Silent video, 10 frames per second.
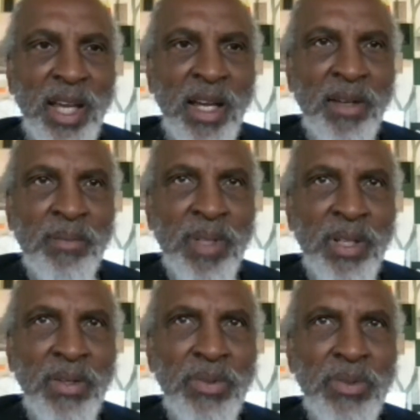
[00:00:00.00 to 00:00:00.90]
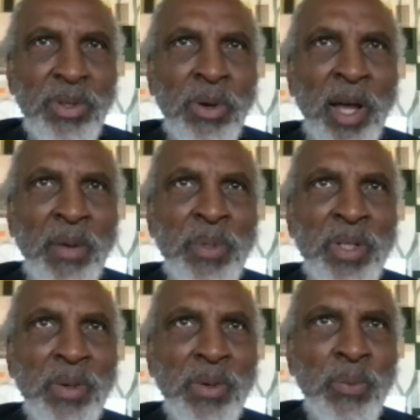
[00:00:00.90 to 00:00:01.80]
Um, so I
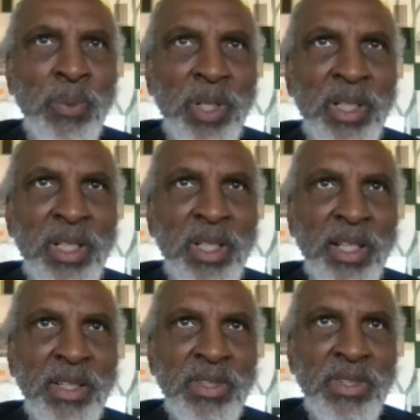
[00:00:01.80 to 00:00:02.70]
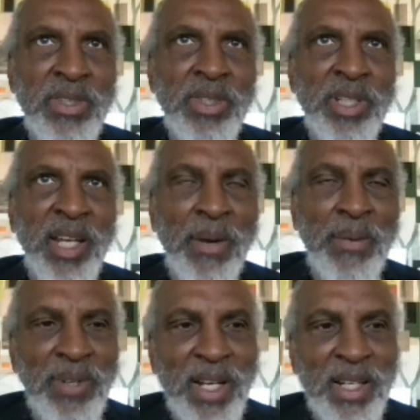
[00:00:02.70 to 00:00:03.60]
would really take this seriously, and I
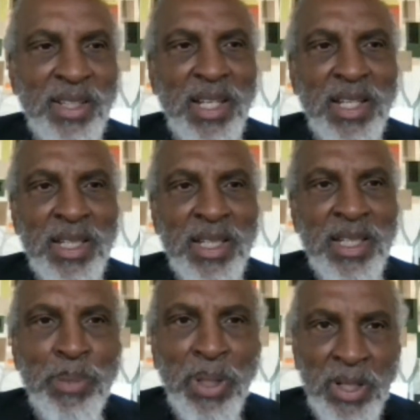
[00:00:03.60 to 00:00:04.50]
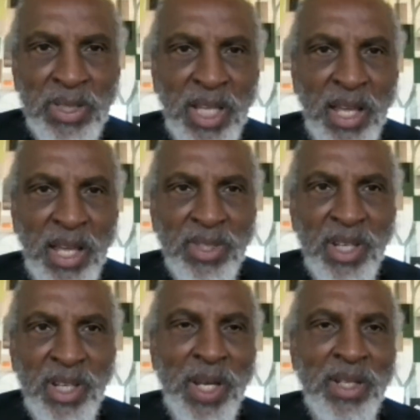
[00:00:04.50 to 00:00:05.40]
would try to depoliticize
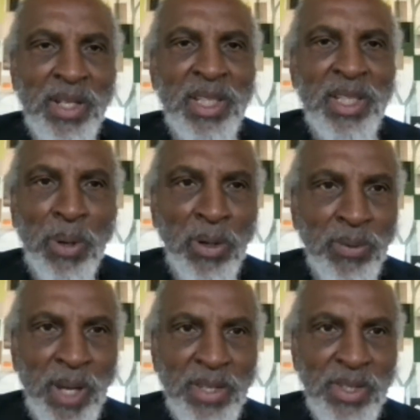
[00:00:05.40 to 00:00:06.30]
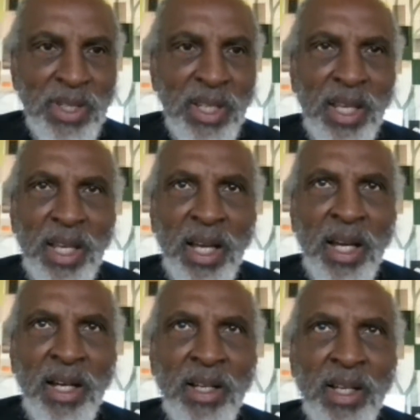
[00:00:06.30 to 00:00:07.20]
it. I would try to depolarize it,
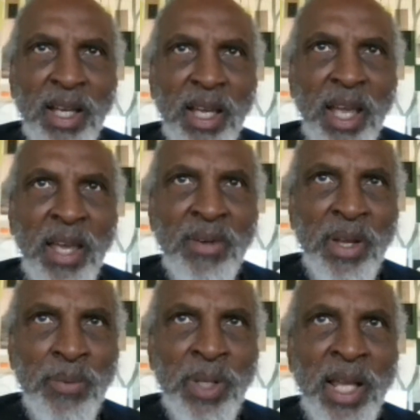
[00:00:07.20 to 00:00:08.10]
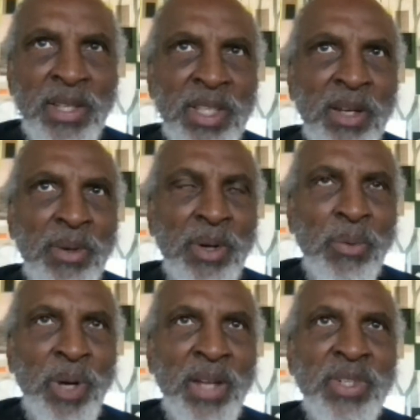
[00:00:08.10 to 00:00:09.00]
uh, and and realize that
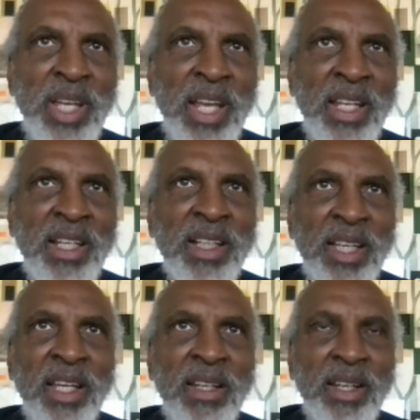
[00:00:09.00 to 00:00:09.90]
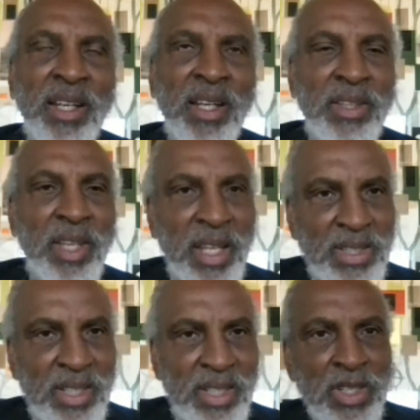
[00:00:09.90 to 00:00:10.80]
we're educating again that
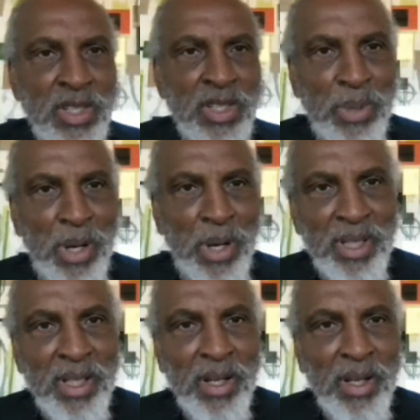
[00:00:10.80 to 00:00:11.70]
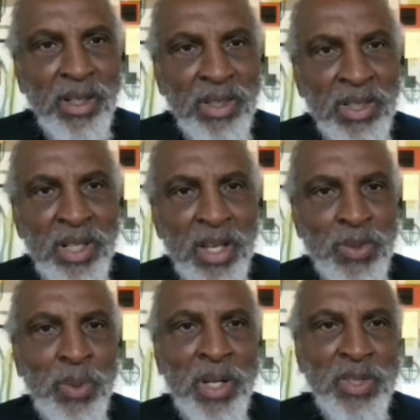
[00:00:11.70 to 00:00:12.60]
education is a public good
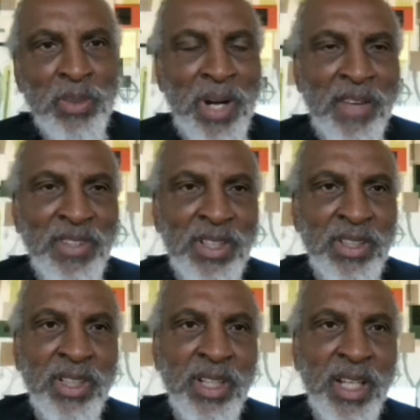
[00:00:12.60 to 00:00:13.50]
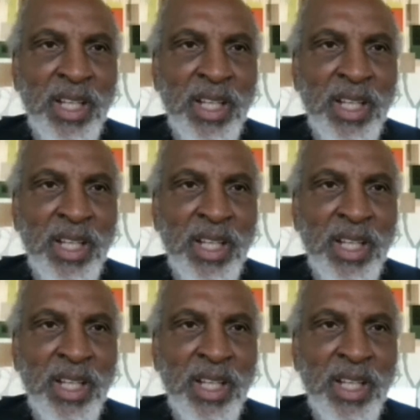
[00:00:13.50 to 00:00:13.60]
as well as a private good.